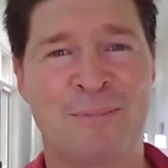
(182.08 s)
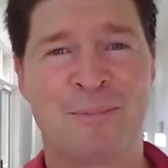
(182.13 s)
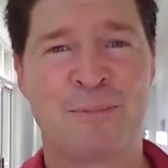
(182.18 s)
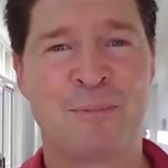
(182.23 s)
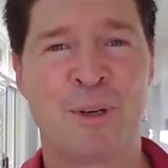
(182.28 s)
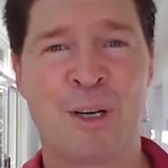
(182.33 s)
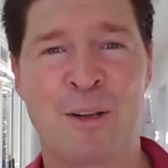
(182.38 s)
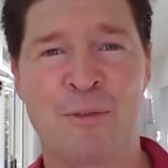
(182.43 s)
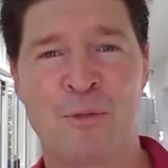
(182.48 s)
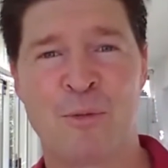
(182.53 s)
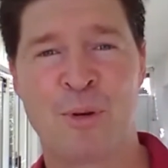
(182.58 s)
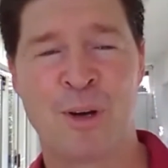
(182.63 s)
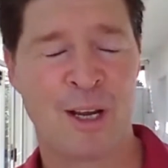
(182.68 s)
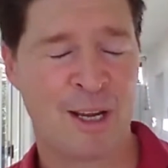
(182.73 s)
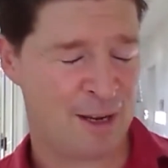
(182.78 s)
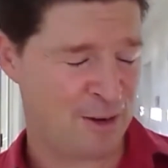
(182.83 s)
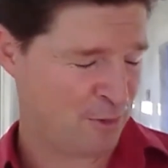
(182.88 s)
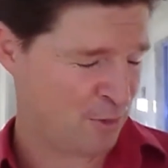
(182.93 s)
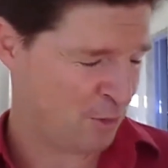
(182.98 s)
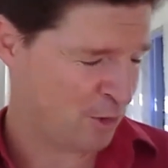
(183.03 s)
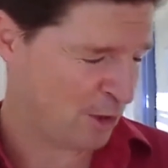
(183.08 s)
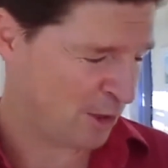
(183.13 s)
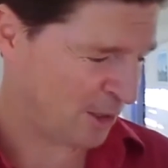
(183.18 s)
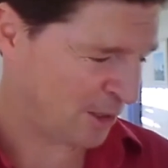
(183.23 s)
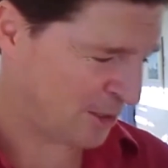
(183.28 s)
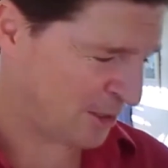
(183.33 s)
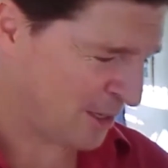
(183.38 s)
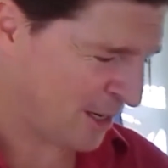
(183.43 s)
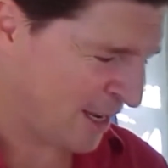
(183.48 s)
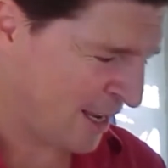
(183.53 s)
Whatever way
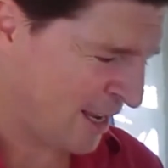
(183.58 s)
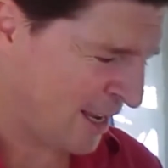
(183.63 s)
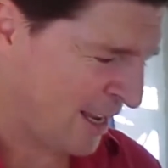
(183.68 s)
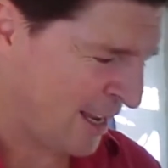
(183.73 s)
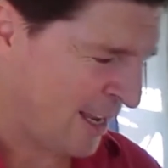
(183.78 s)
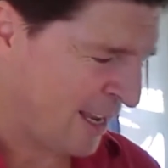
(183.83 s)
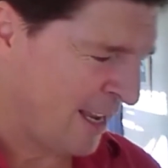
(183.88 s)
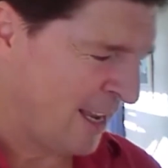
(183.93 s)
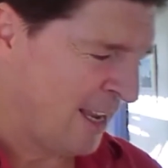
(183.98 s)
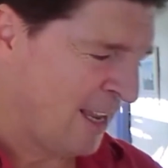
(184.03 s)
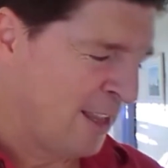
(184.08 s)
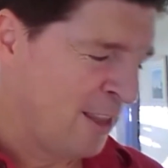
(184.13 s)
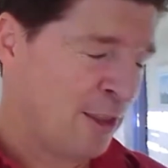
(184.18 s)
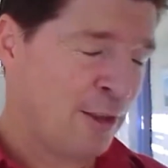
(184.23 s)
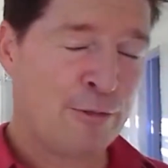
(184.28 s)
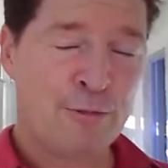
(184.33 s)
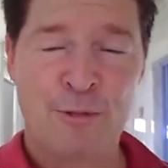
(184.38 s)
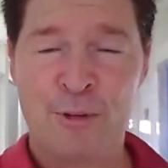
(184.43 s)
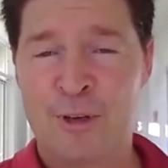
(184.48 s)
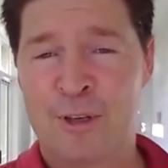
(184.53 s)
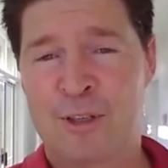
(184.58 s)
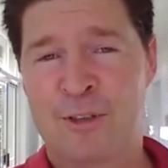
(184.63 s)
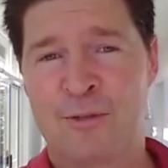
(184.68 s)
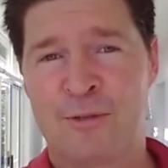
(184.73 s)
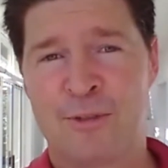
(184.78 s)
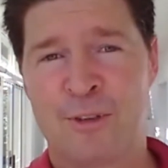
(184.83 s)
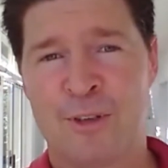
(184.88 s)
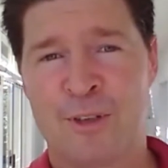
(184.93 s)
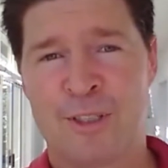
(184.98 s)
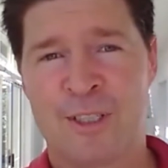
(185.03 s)
works. The first
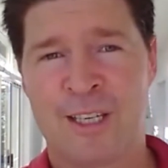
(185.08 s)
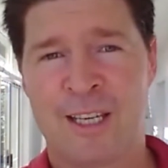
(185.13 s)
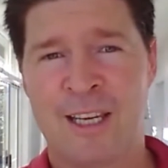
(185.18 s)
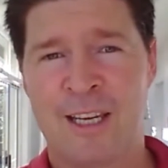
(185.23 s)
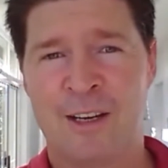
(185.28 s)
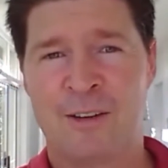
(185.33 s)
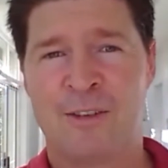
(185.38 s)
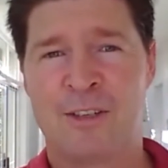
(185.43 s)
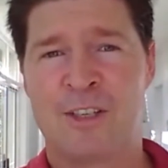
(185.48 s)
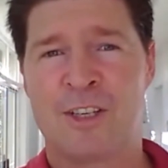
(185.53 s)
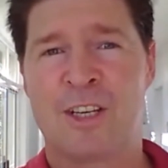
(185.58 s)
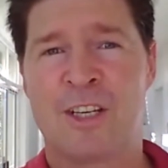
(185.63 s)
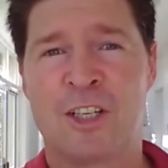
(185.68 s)
verse here is